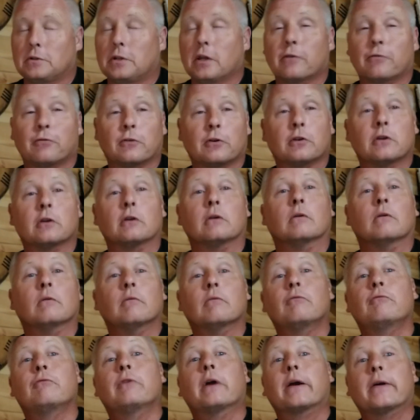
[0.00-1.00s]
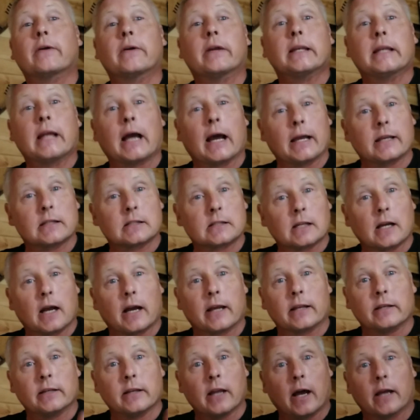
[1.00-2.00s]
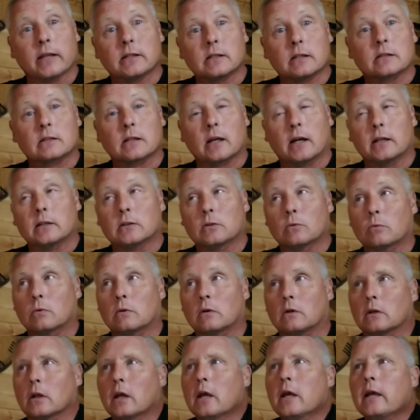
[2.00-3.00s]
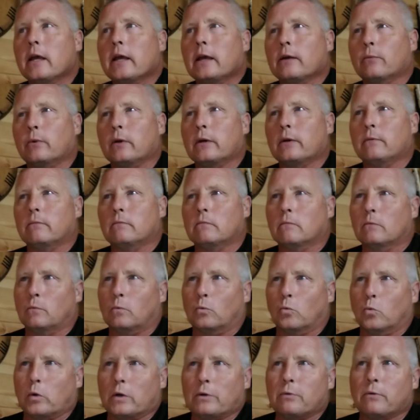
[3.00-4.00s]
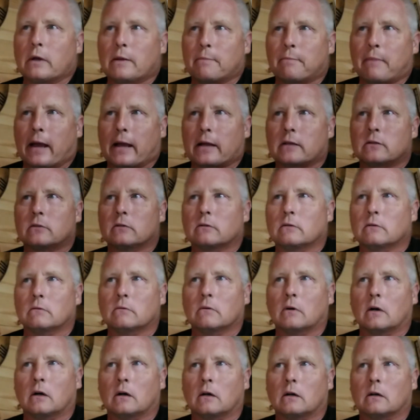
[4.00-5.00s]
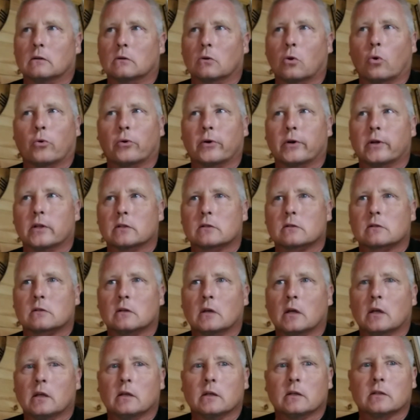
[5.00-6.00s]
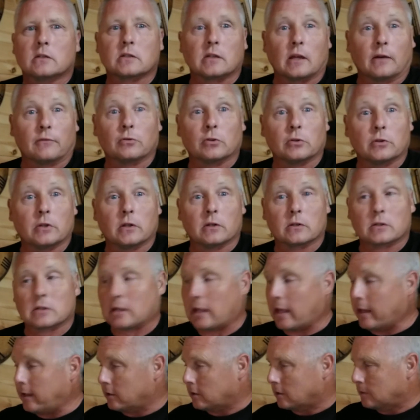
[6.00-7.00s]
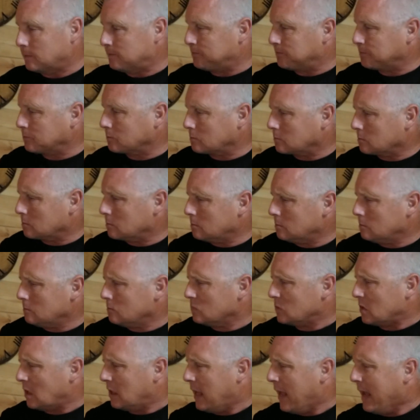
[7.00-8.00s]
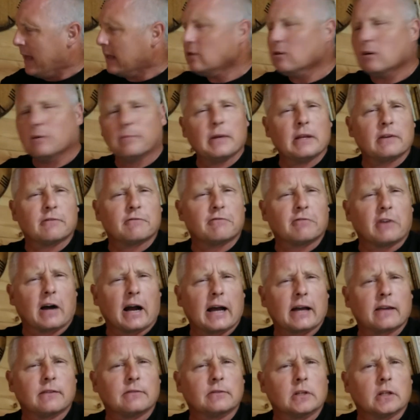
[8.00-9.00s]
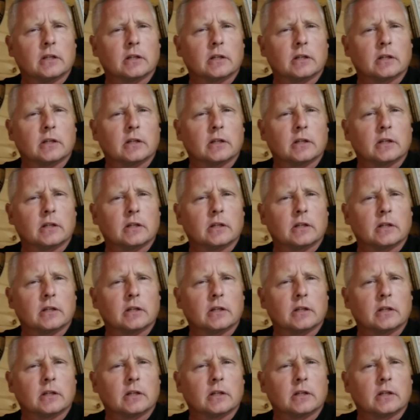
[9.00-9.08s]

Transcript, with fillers: Different dude, very nice guy, nicest guy in the world. We we went back to uh, Lawrence several years later. Had to have been five